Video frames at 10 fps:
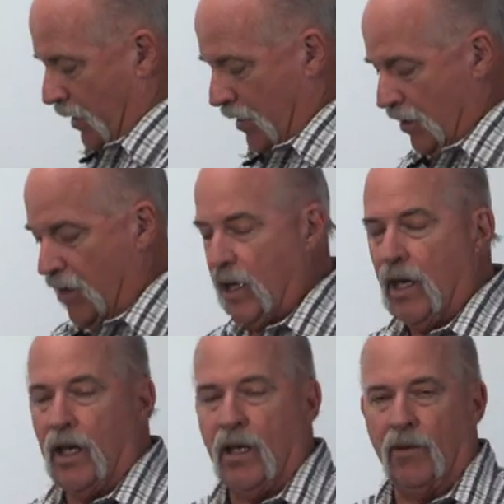here.
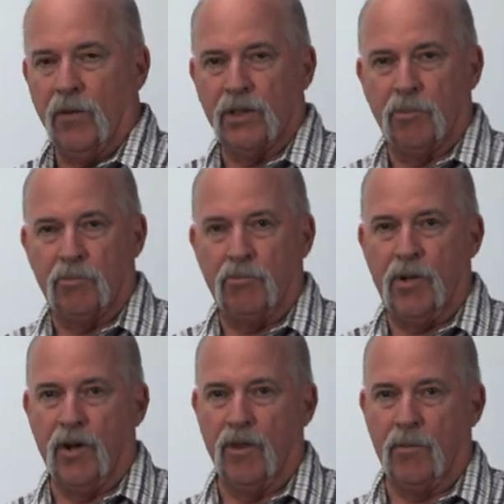And what the
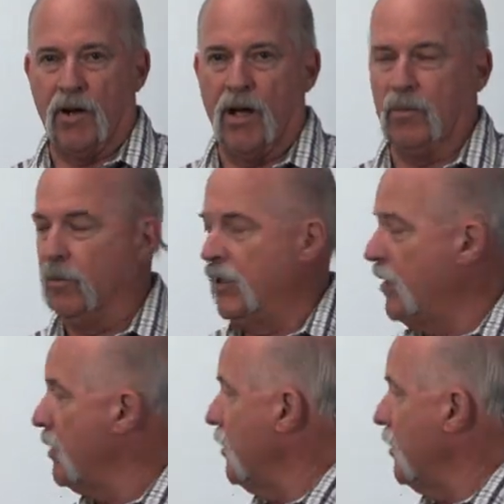part of the problem is